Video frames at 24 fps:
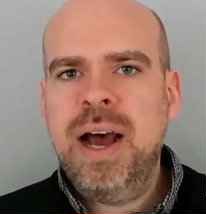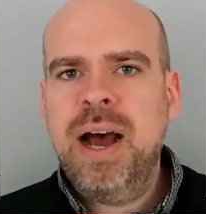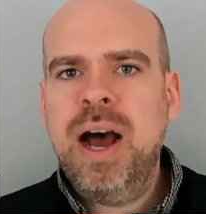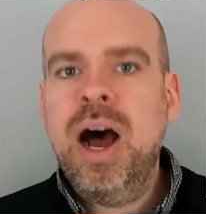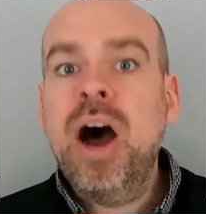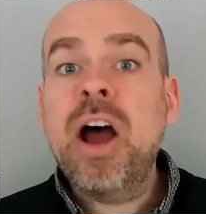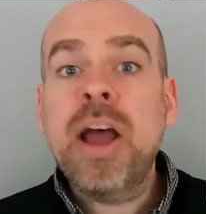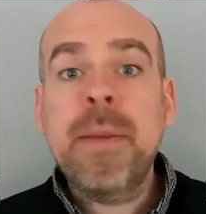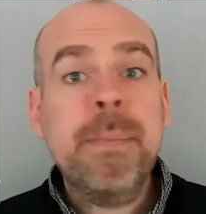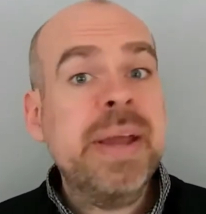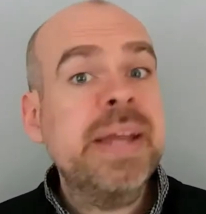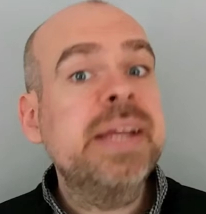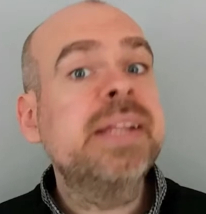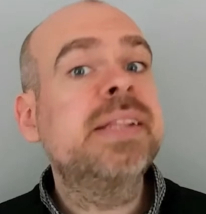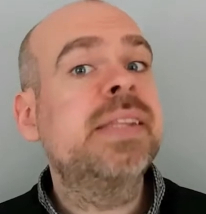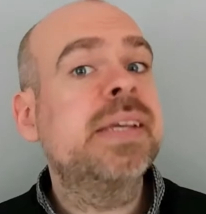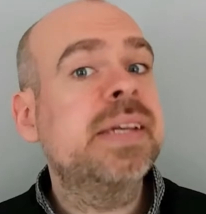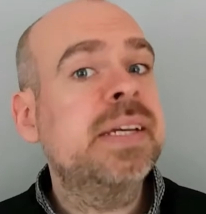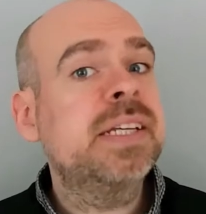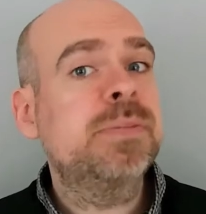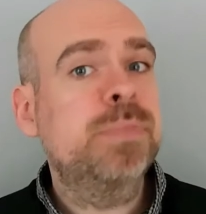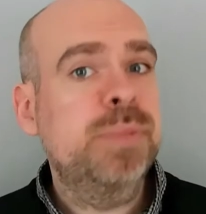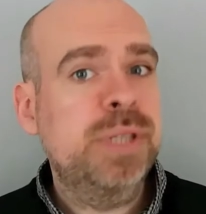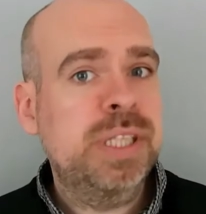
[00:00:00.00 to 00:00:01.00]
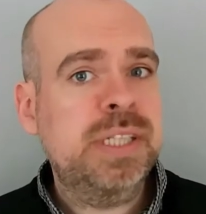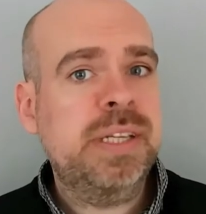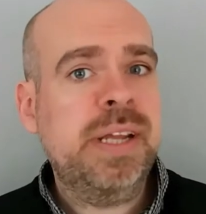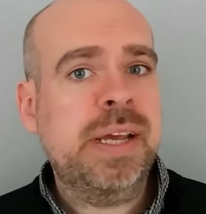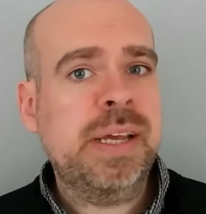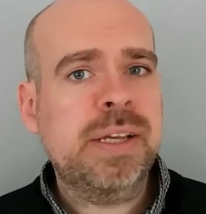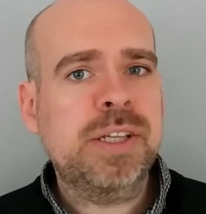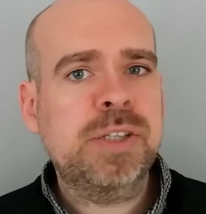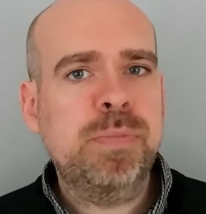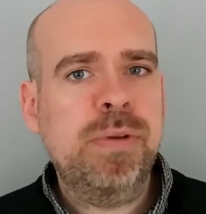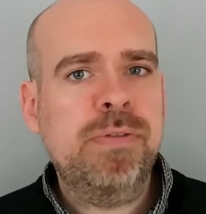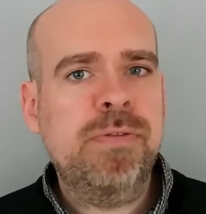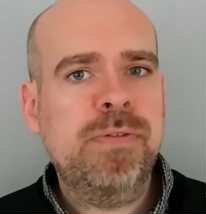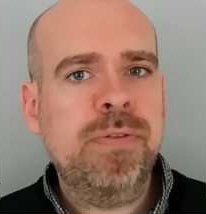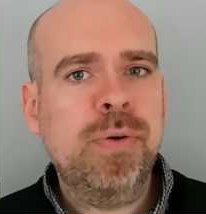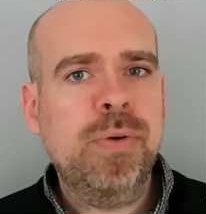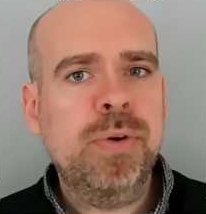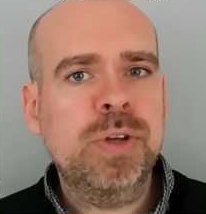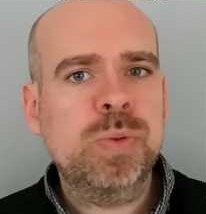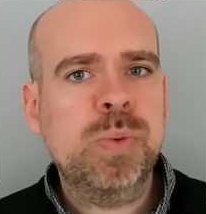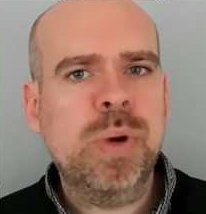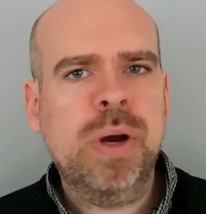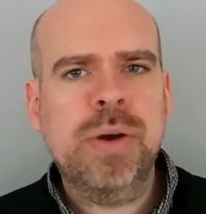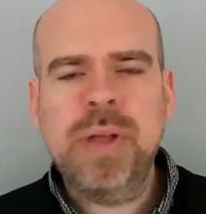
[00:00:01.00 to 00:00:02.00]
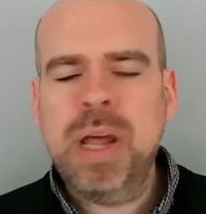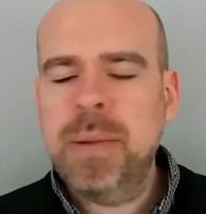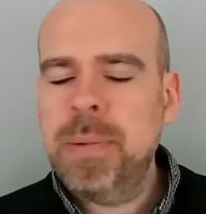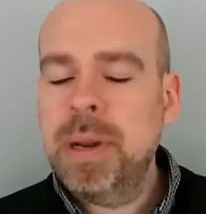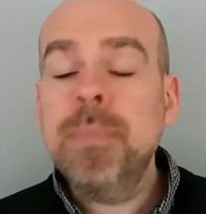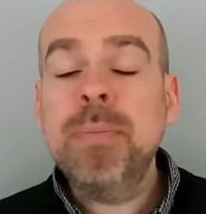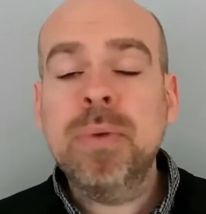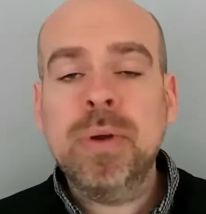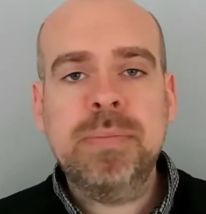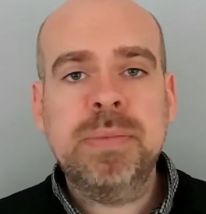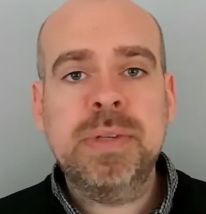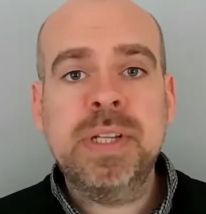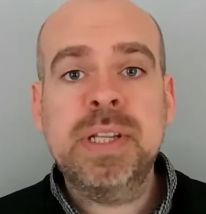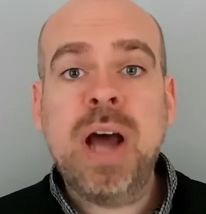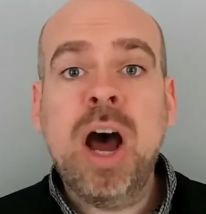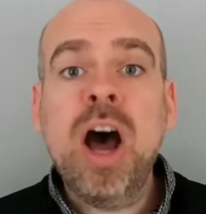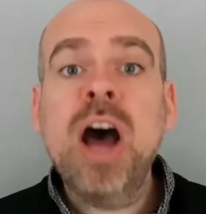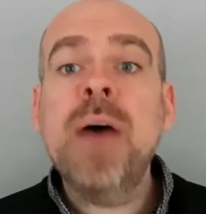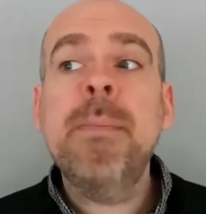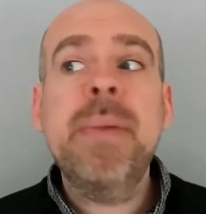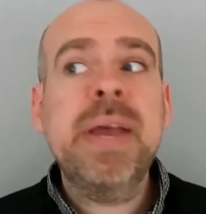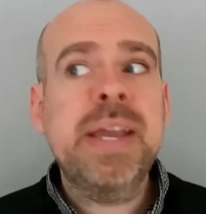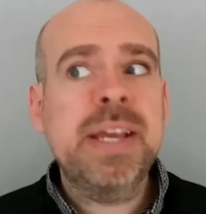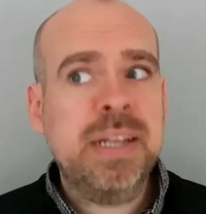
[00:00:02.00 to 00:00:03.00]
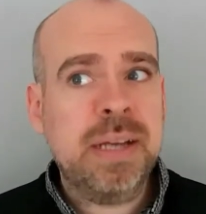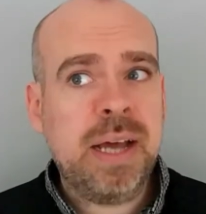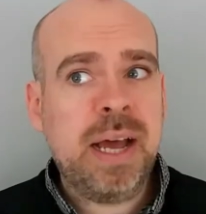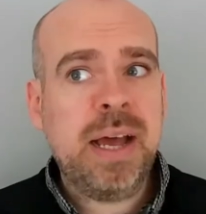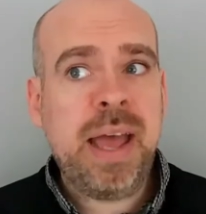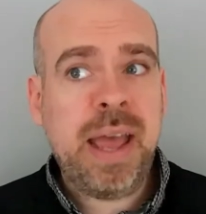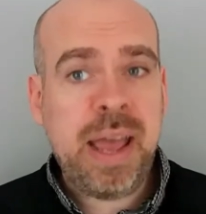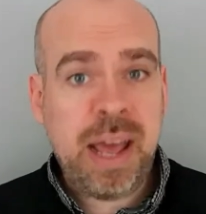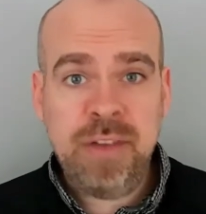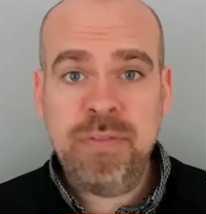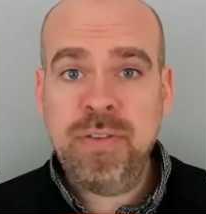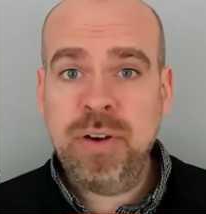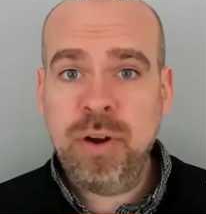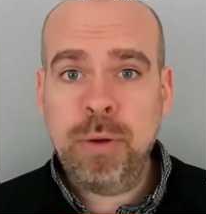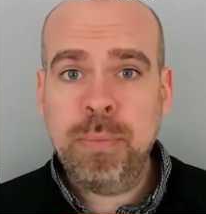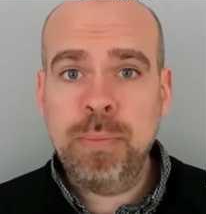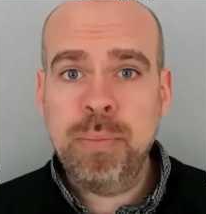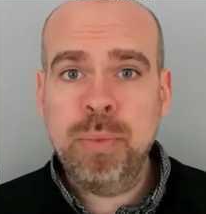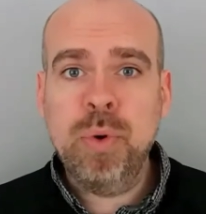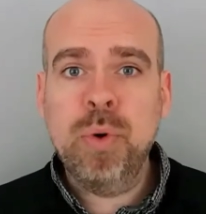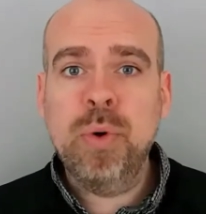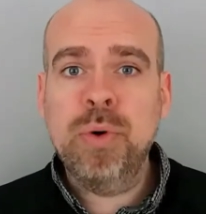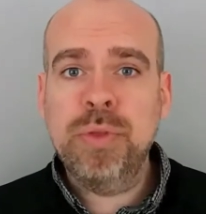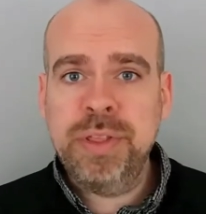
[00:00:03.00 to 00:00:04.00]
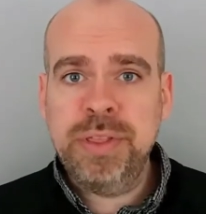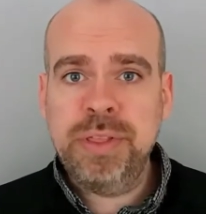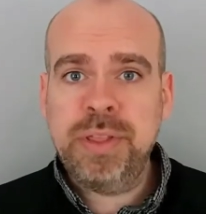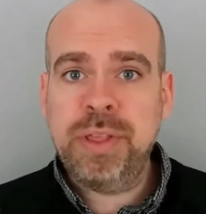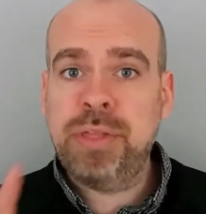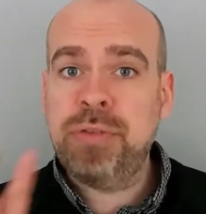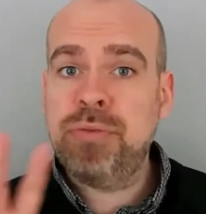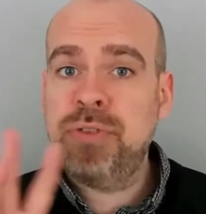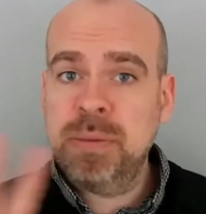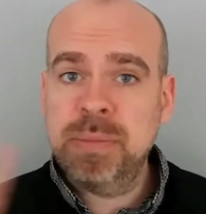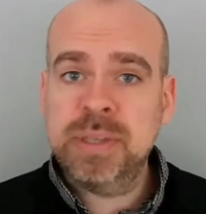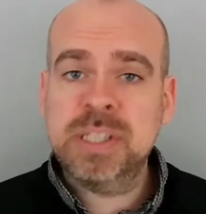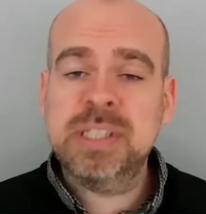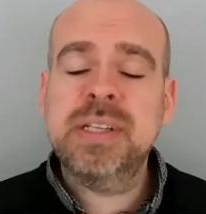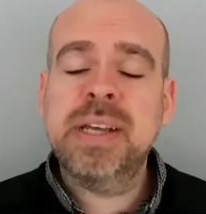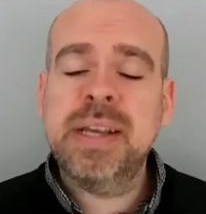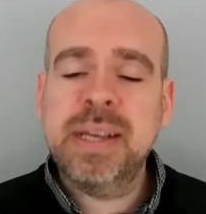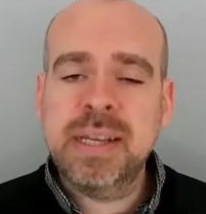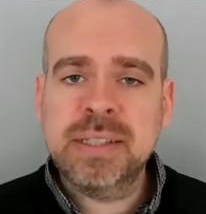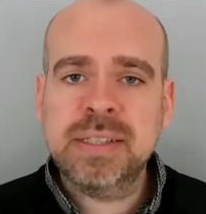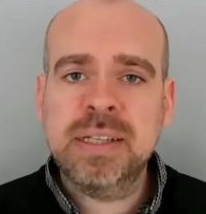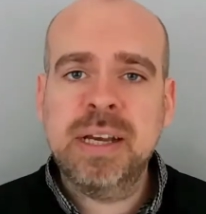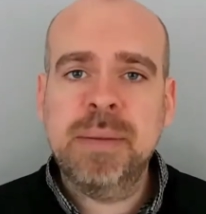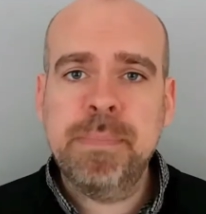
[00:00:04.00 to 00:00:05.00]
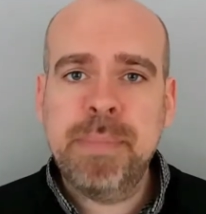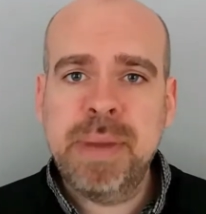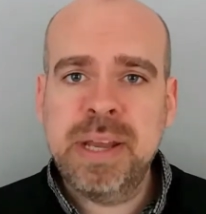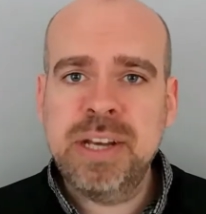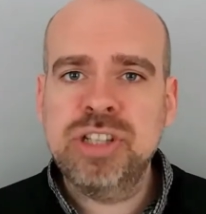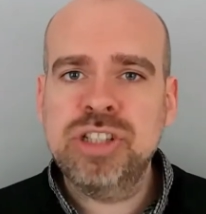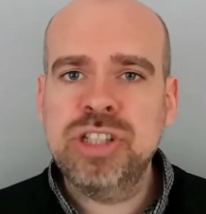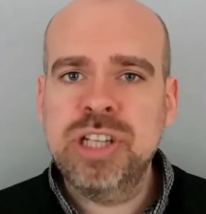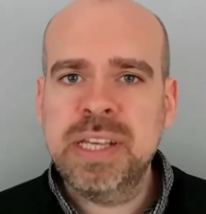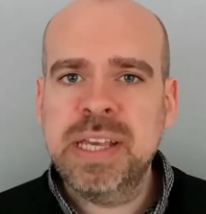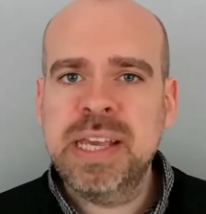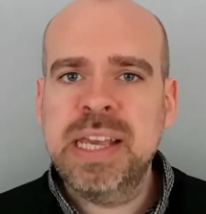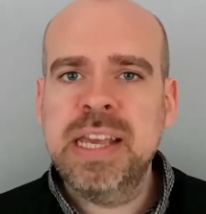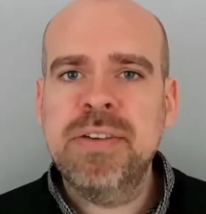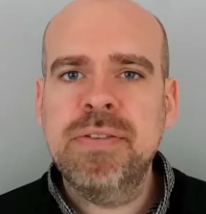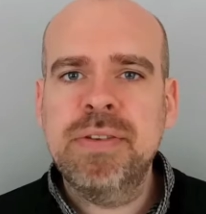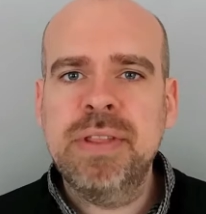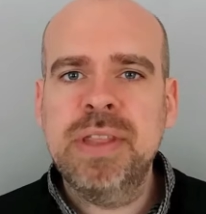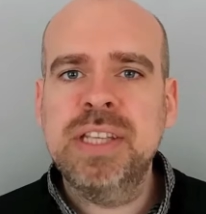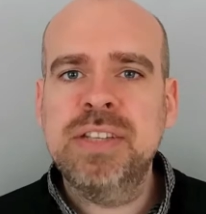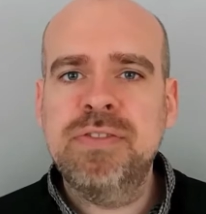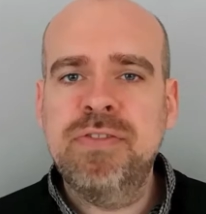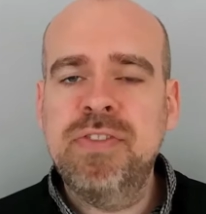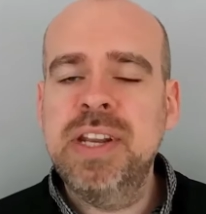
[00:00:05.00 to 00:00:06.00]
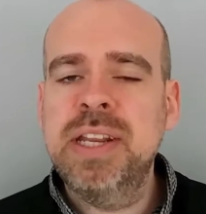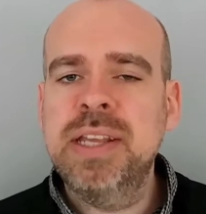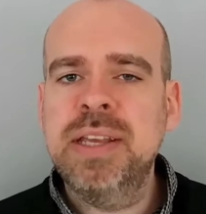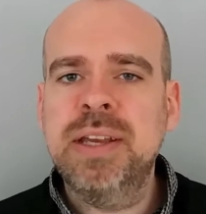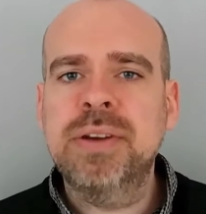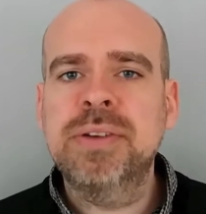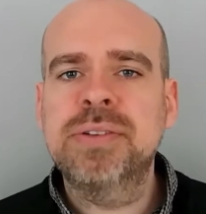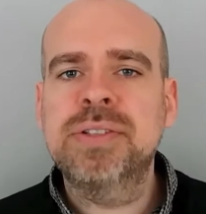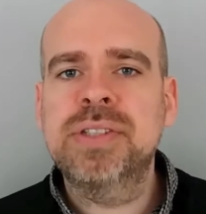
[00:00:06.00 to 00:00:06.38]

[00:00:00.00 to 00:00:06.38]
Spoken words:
I made these mistakes before as well, and I made a hell of a lot more than the 3 mistakes I'm mentioning here in this video.